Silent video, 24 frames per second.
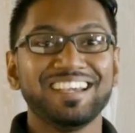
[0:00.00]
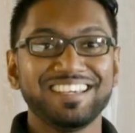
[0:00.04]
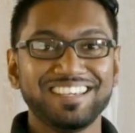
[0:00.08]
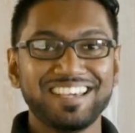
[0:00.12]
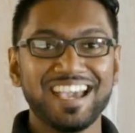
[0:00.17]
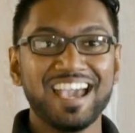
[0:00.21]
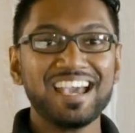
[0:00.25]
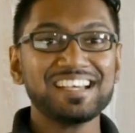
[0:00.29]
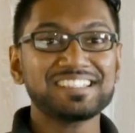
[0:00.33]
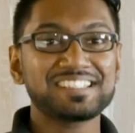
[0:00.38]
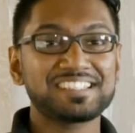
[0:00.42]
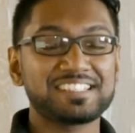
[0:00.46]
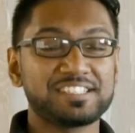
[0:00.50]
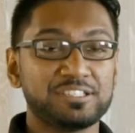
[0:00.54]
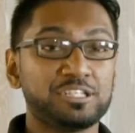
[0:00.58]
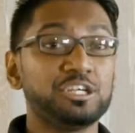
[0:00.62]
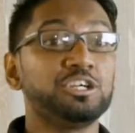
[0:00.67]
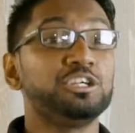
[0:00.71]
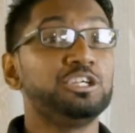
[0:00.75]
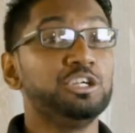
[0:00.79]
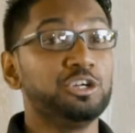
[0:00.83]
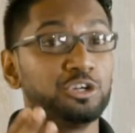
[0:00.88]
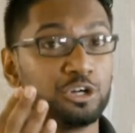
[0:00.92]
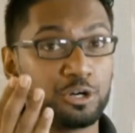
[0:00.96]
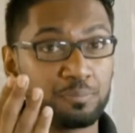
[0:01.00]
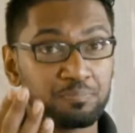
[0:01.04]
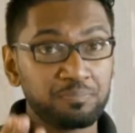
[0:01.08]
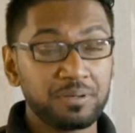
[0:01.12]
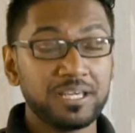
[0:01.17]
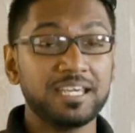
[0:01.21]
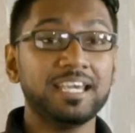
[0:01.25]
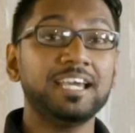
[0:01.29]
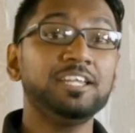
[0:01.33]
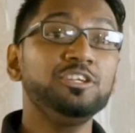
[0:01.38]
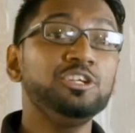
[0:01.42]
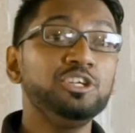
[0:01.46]
Yes, the
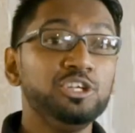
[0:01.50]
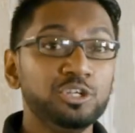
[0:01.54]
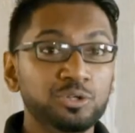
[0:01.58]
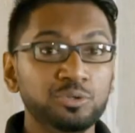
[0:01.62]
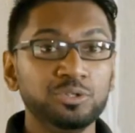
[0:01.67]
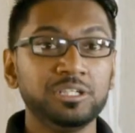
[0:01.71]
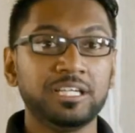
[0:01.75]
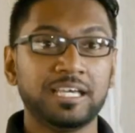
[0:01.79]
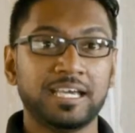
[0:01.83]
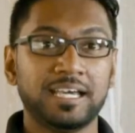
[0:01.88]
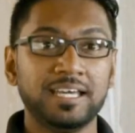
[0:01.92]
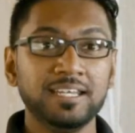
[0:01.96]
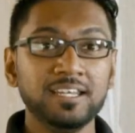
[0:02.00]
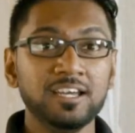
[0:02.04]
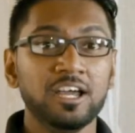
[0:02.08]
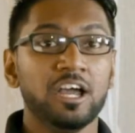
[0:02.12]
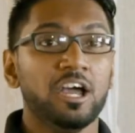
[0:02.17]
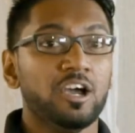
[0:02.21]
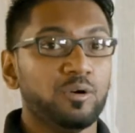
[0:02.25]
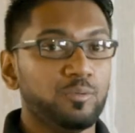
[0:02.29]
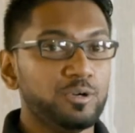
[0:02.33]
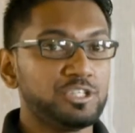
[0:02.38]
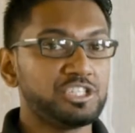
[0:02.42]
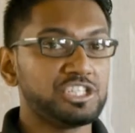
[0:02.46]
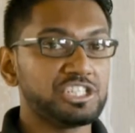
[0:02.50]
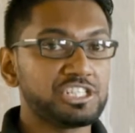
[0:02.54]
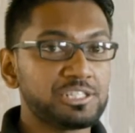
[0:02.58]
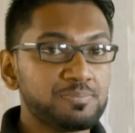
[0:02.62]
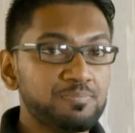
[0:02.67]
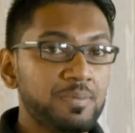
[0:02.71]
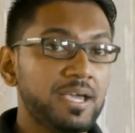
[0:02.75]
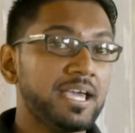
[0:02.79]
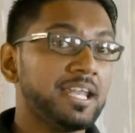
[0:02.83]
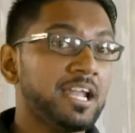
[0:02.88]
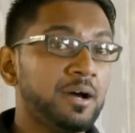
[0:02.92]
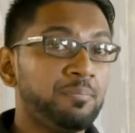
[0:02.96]
European Union, which is
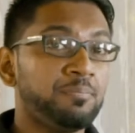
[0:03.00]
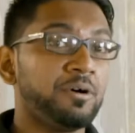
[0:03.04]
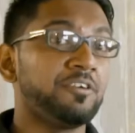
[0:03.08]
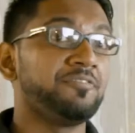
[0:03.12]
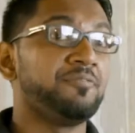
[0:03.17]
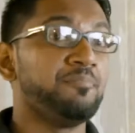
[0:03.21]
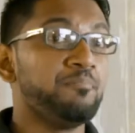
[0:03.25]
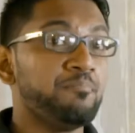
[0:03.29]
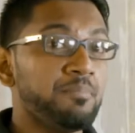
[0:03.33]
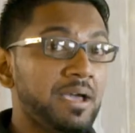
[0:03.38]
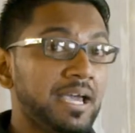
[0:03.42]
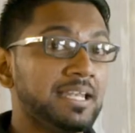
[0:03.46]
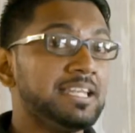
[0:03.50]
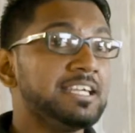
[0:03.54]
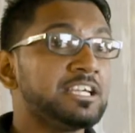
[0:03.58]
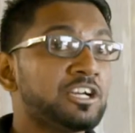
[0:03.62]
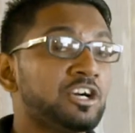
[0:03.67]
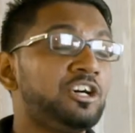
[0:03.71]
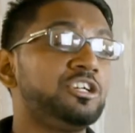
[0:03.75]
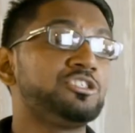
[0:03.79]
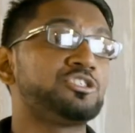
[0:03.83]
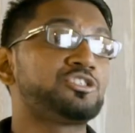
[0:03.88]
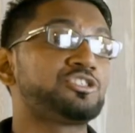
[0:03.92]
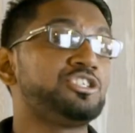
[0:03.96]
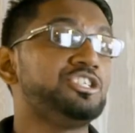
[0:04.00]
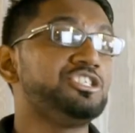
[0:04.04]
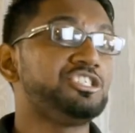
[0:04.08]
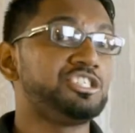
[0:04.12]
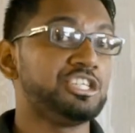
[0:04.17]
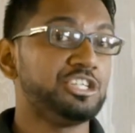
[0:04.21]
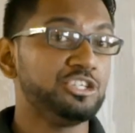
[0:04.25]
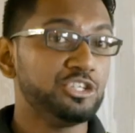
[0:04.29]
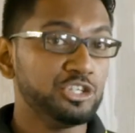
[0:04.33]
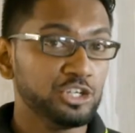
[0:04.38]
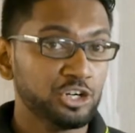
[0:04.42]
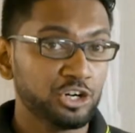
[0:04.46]
made up of many
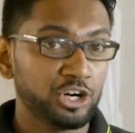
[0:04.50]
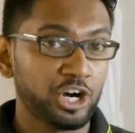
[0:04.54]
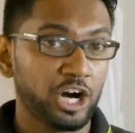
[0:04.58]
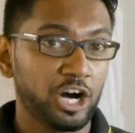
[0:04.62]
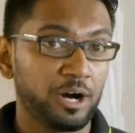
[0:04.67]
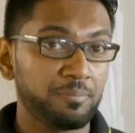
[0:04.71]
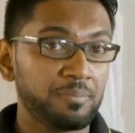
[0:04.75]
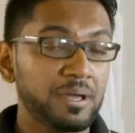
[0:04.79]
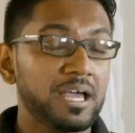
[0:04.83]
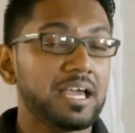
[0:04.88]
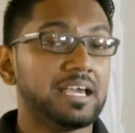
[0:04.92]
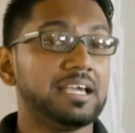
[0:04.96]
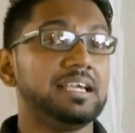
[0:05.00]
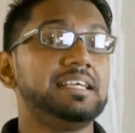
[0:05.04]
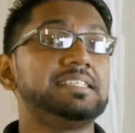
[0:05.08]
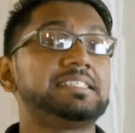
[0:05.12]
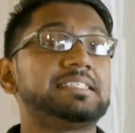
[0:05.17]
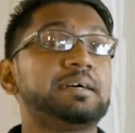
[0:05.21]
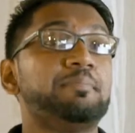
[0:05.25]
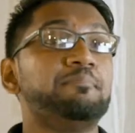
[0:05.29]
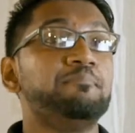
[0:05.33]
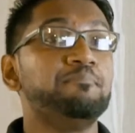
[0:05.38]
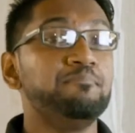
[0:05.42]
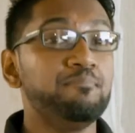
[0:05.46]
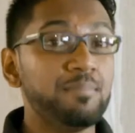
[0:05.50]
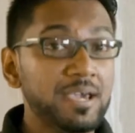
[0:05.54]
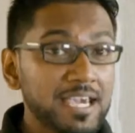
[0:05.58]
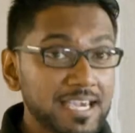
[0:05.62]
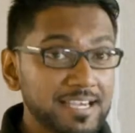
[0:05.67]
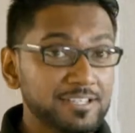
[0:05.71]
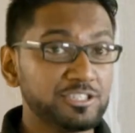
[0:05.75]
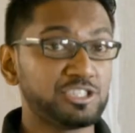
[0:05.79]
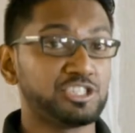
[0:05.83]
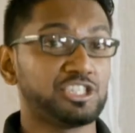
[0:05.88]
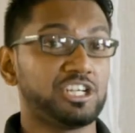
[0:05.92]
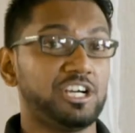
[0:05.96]
countries in Europe, is a
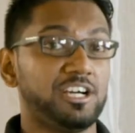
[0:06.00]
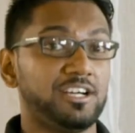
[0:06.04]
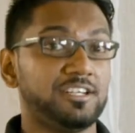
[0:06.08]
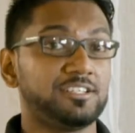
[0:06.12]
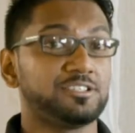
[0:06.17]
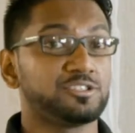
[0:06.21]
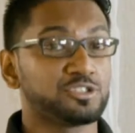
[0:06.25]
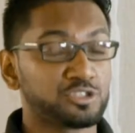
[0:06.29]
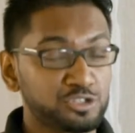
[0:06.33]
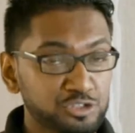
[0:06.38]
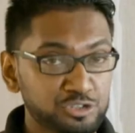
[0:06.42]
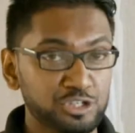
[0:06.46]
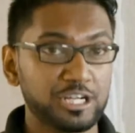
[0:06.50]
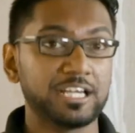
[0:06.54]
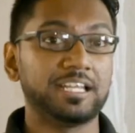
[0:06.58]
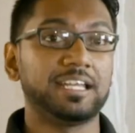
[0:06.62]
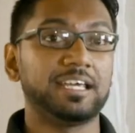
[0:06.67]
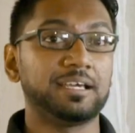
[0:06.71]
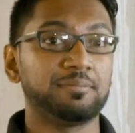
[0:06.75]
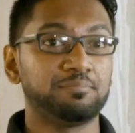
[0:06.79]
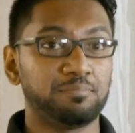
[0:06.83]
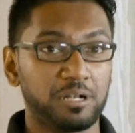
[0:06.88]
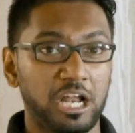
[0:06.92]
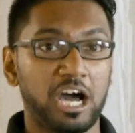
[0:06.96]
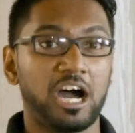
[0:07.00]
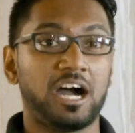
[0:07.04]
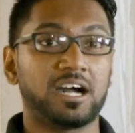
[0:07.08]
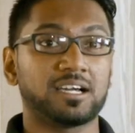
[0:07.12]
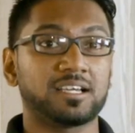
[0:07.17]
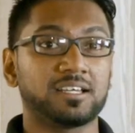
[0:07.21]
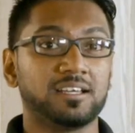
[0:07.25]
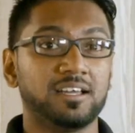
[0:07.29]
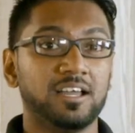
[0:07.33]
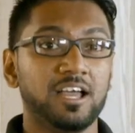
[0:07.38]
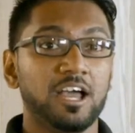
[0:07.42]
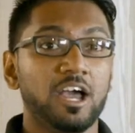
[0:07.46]
major trading
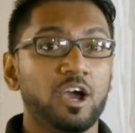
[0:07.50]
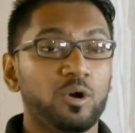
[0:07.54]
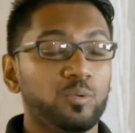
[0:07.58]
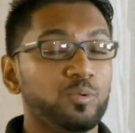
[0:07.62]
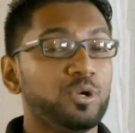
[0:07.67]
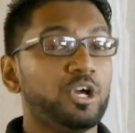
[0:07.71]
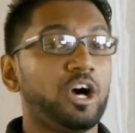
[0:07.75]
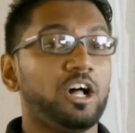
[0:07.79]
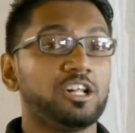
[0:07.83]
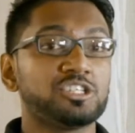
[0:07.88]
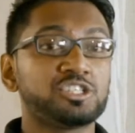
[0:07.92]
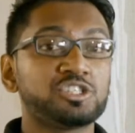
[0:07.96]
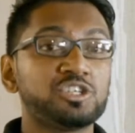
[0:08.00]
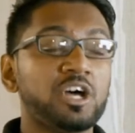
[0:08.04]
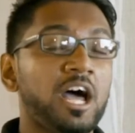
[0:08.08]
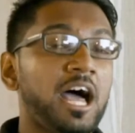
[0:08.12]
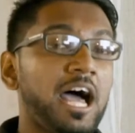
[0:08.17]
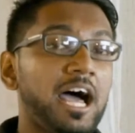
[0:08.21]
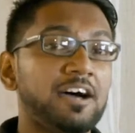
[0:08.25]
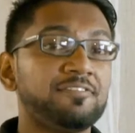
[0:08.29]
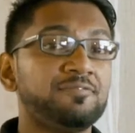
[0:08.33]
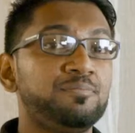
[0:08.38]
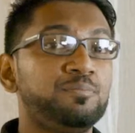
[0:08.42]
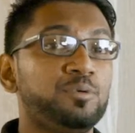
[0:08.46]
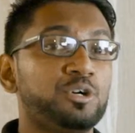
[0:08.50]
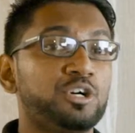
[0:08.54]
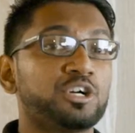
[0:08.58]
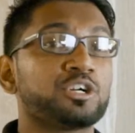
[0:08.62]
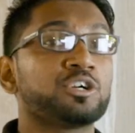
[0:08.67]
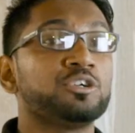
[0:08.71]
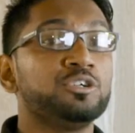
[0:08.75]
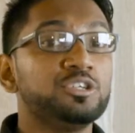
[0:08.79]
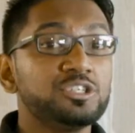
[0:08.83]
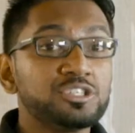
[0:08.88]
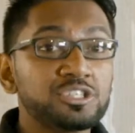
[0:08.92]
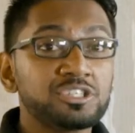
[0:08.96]
bloc. We also have
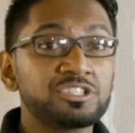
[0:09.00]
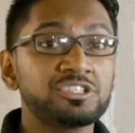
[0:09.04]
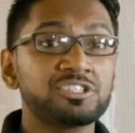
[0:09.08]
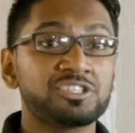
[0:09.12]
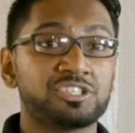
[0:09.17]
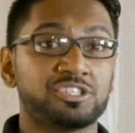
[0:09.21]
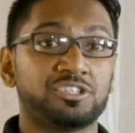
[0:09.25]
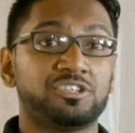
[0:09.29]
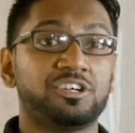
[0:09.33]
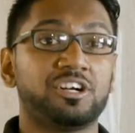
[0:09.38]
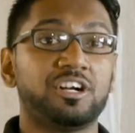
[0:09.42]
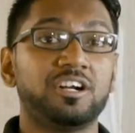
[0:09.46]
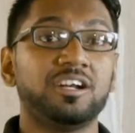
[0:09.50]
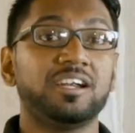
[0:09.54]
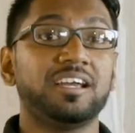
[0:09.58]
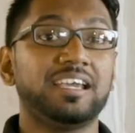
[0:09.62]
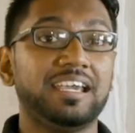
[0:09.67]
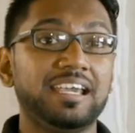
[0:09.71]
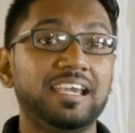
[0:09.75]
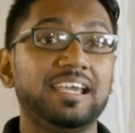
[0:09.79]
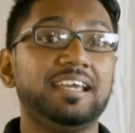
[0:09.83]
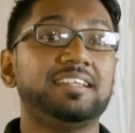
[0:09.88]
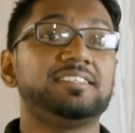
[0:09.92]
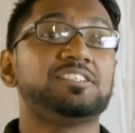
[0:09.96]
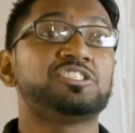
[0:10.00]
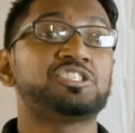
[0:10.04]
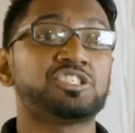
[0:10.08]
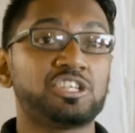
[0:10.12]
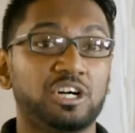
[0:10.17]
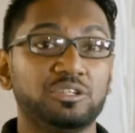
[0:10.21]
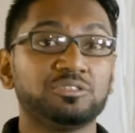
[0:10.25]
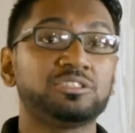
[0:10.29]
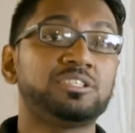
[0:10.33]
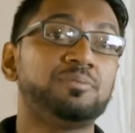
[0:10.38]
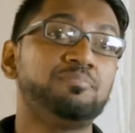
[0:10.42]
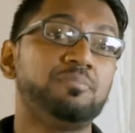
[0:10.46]
Mercosur in
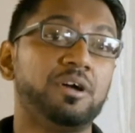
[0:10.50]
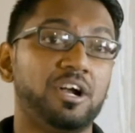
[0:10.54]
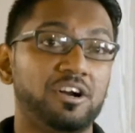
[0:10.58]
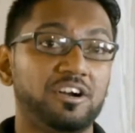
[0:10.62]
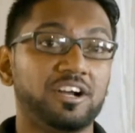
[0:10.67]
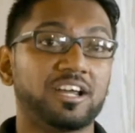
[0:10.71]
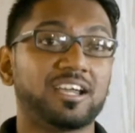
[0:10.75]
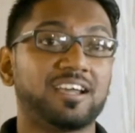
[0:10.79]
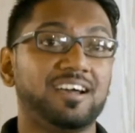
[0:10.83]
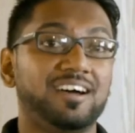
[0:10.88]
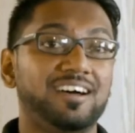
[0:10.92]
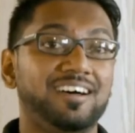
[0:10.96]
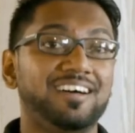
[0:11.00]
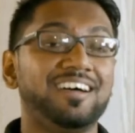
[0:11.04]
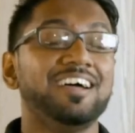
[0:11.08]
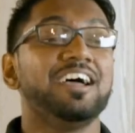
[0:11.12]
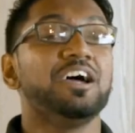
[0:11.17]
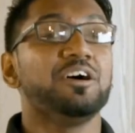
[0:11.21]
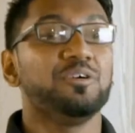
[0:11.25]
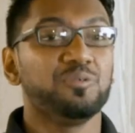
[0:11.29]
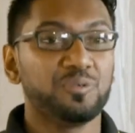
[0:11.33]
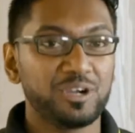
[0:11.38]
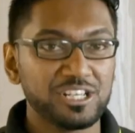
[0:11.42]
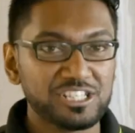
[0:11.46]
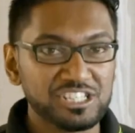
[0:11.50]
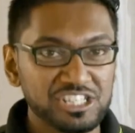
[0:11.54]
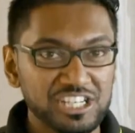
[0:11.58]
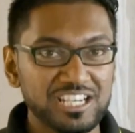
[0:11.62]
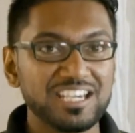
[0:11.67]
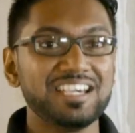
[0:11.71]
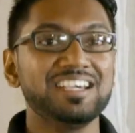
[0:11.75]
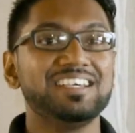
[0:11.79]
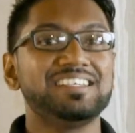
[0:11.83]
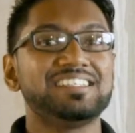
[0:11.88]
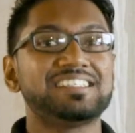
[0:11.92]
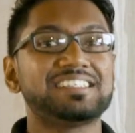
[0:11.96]
South America, which
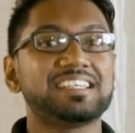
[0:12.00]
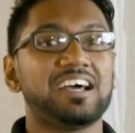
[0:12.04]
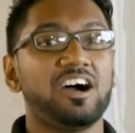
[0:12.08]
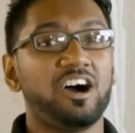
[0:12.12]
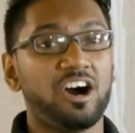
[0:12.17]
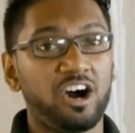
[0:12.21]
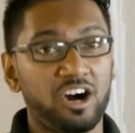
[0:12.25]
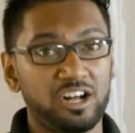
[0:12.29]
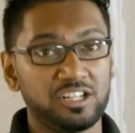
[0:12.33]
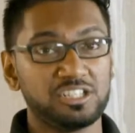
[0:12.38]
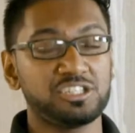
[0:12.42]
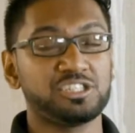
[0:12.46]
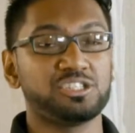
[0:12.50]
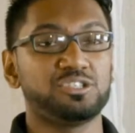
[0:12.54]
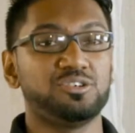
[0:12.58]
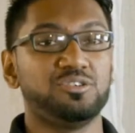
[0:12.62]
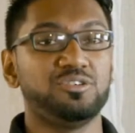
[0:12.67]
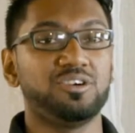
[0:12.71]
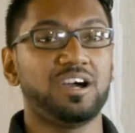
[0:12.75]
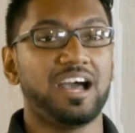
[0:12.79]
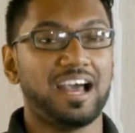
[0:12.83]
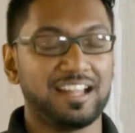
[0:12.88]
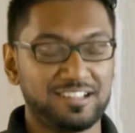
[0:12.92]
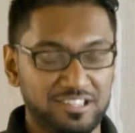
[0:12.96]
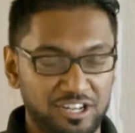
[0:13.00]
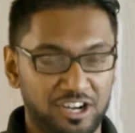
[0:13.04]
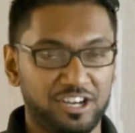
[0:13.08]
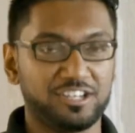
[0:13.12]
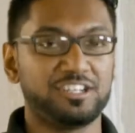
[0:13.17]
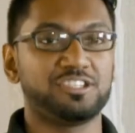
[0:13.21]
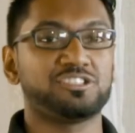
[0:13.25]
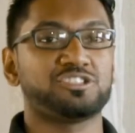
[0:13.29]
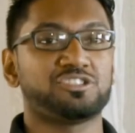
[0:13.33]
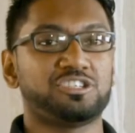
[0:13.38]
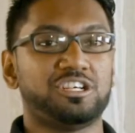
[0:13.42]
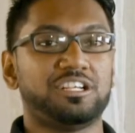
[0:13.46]
is also
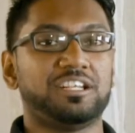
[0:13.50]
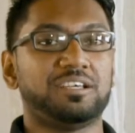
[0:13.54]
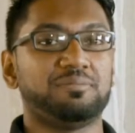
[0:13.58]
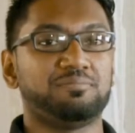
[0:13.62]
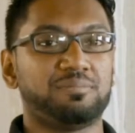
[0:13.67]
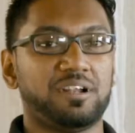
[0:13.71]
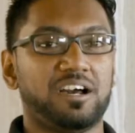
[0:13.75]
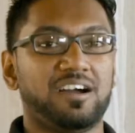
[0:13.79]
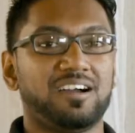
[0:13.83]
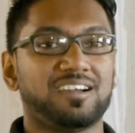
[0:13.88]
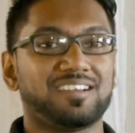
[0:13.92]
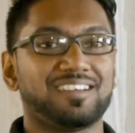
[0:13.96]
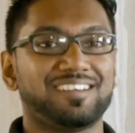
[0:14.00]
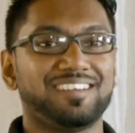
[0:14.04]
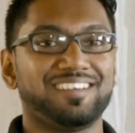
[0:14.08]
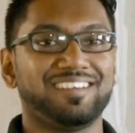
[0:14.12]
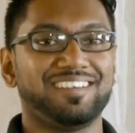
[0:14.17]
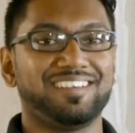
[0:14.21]
another trading bloc.